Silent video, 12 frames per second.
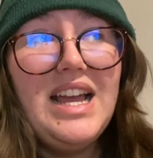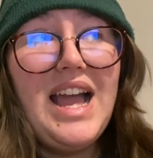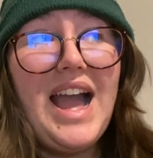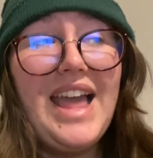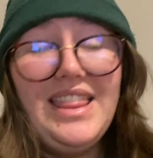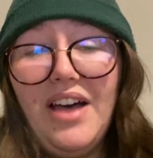
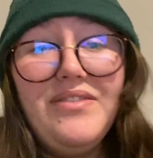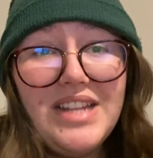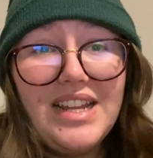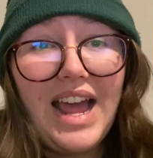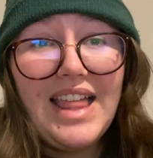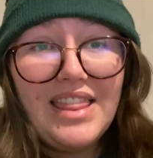I loved
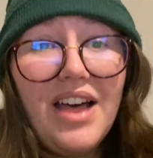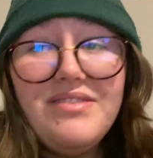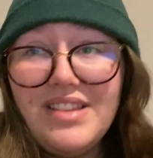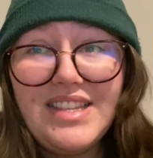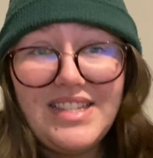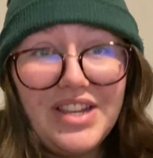it. I
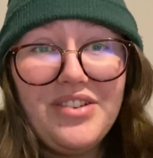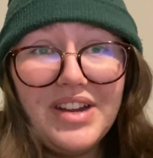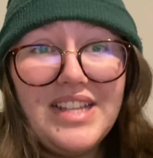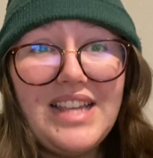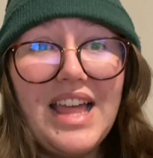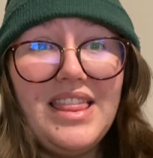loved the
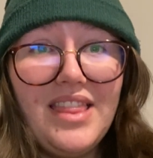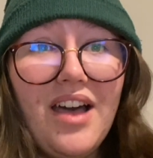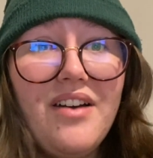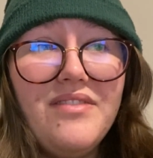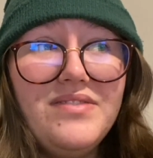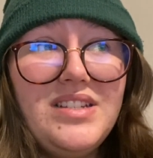series. I
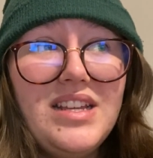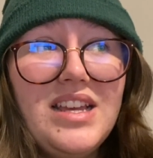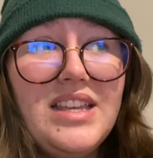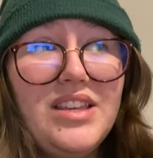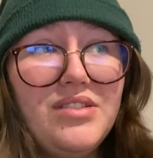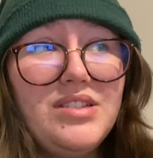loved
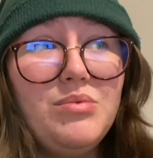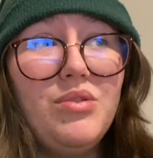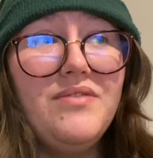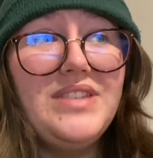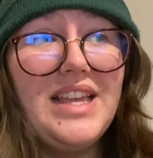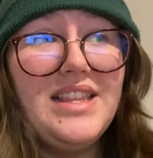Gilded
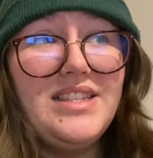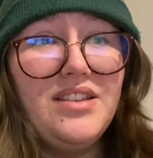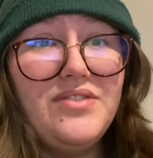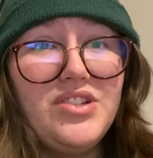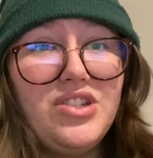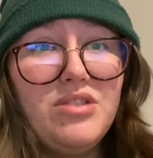Wolves and The
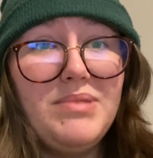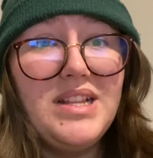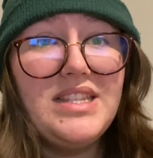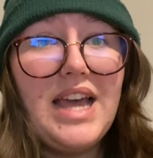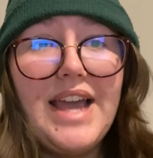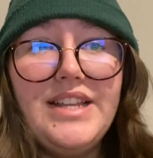Silvered
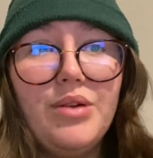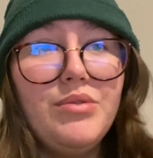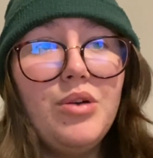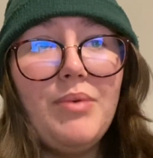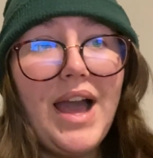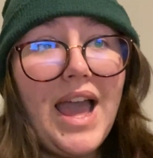Serpents. I don't
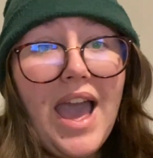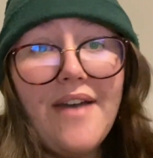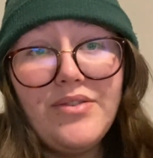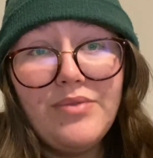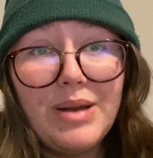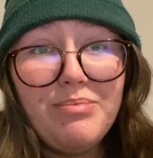know why I
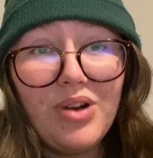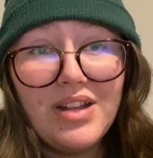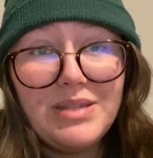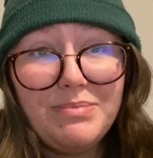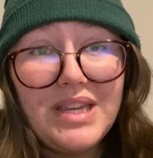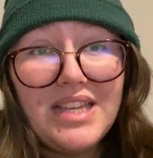haven't read
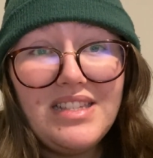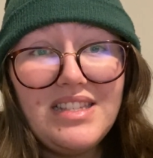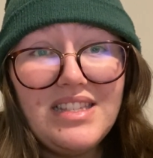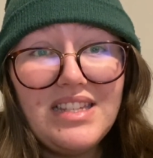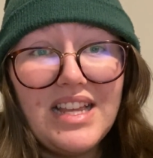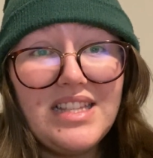Bronze
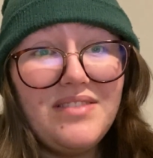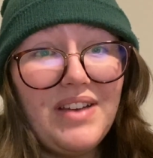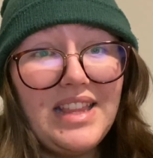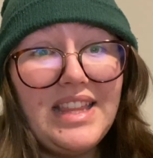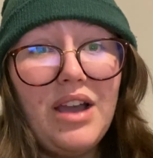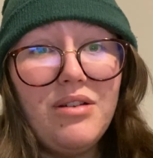Beasts. It's
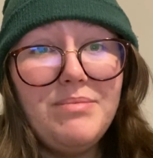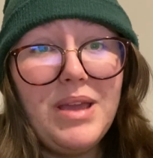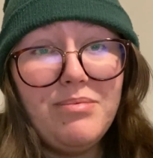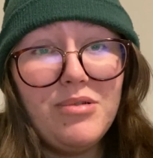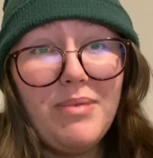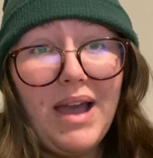finally out in
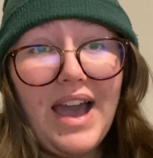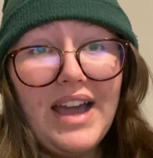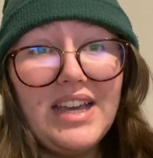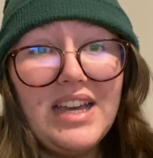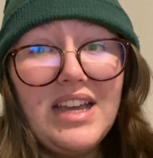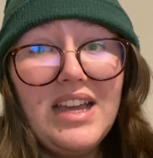
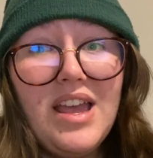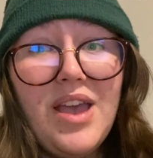paperback.